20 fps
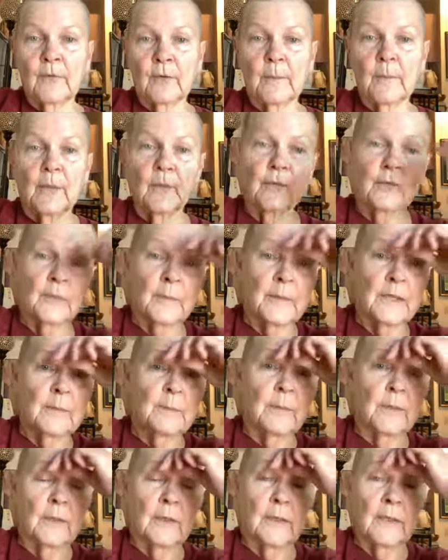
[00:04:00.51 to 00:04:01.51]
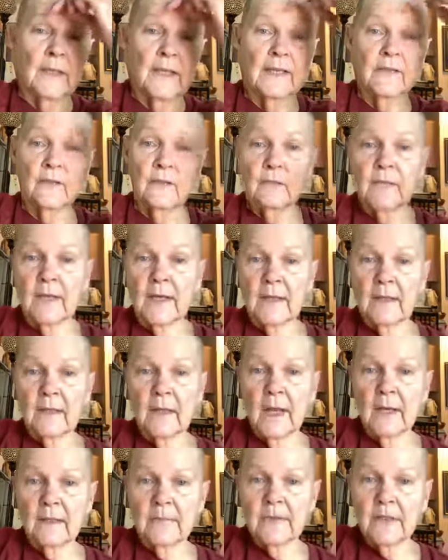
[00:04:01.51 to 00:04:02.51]
for most people, unless you've got a
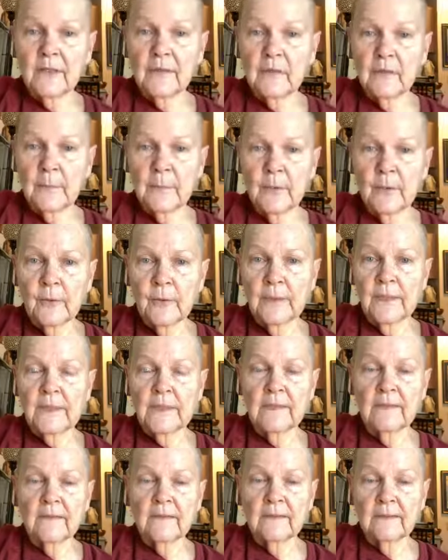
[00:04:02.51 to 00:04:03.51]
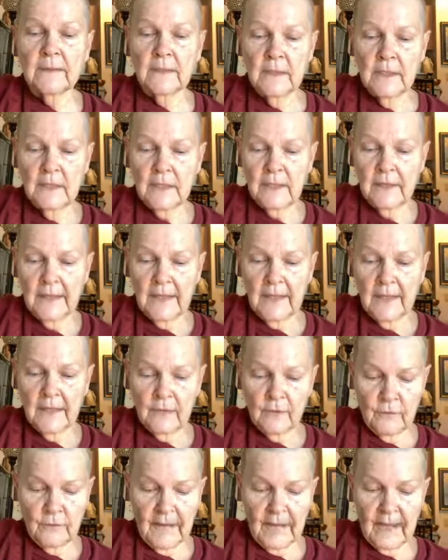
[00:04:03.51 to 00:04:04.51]
lot of experience
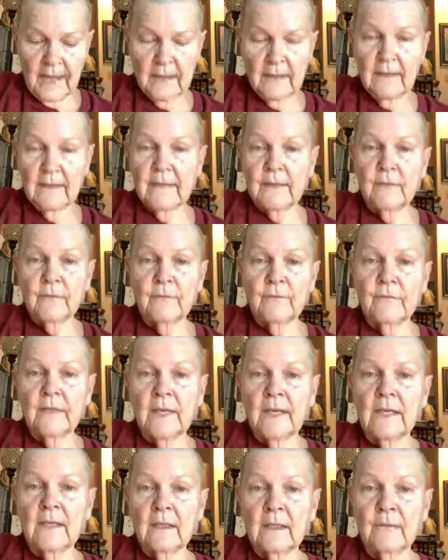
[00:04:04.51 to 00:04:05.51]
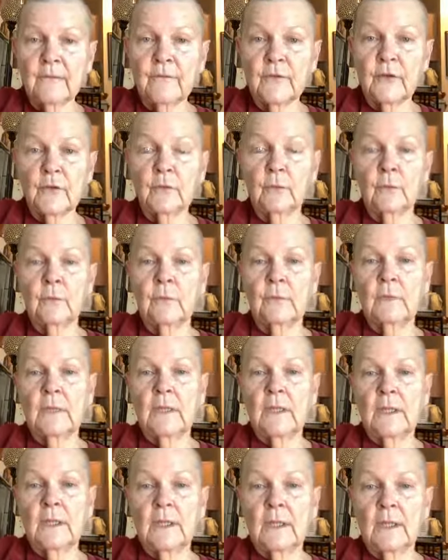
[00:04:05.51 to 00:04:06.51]
and you've taken a few
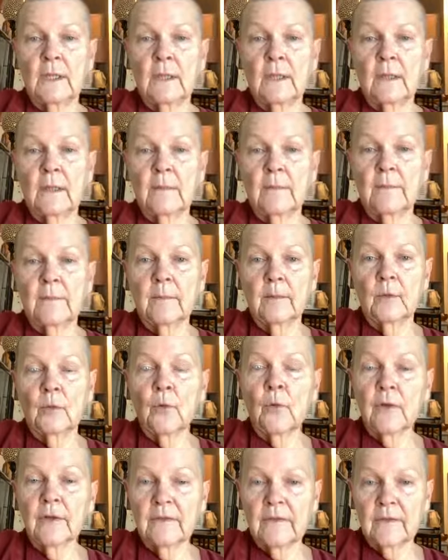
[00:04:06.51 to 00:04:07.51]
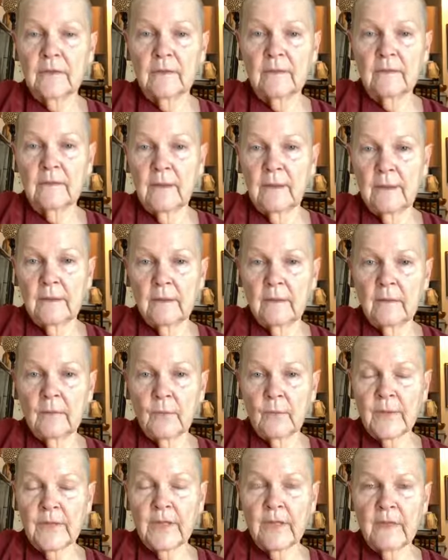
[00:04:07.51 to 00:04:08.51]
courses on
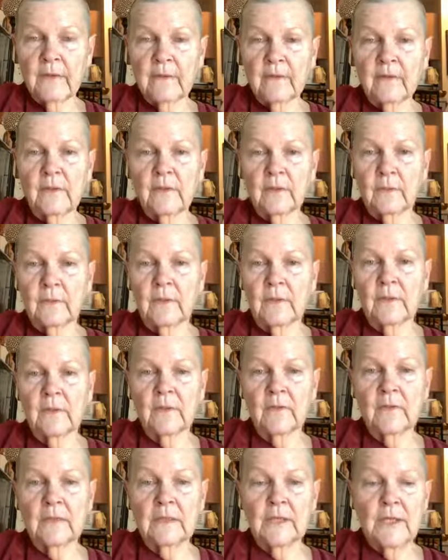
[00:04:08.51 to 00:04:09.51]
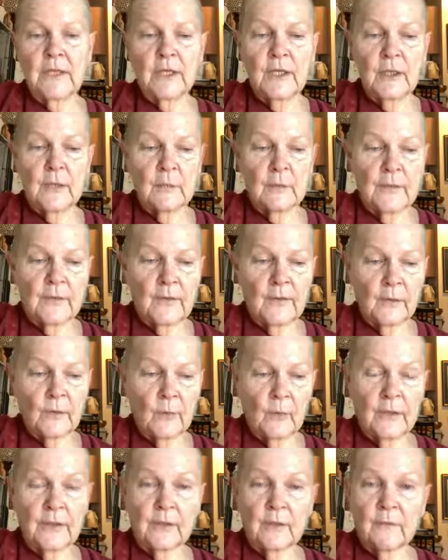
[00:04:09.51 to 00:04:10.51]
reading the suttas. But they're
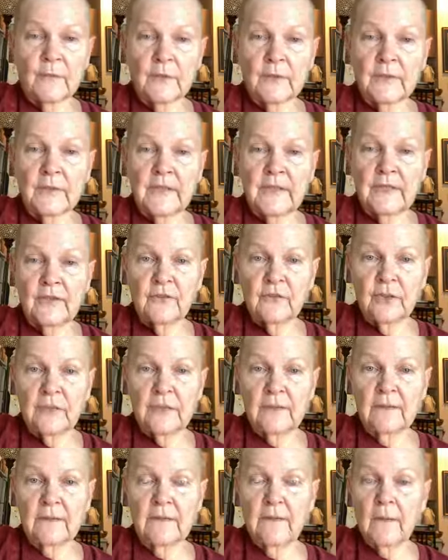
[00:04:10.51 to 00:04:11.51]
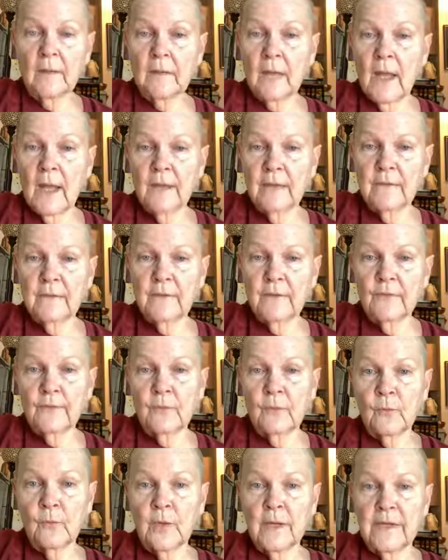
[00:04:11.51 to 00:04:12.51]
wonderful teachings, and there are a lot of
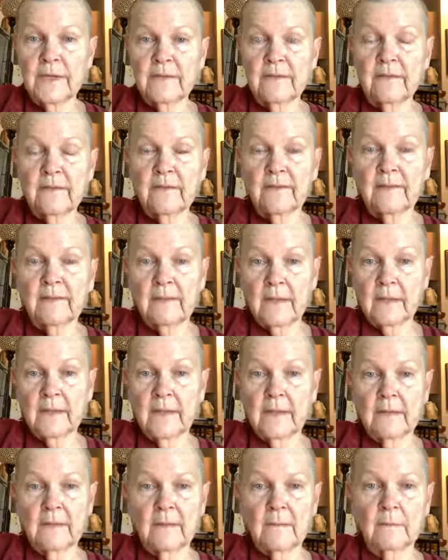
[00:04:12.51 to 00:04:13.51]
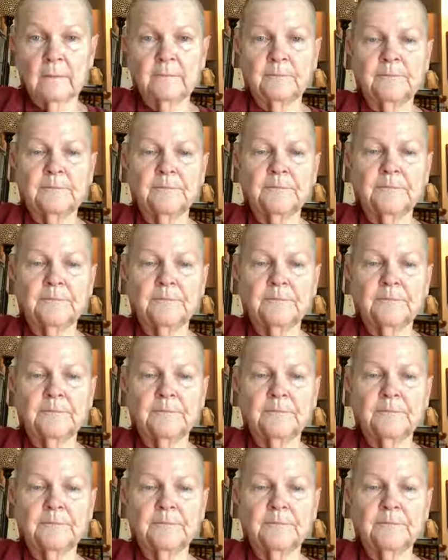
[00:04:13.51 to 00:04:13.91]
different ways to study them.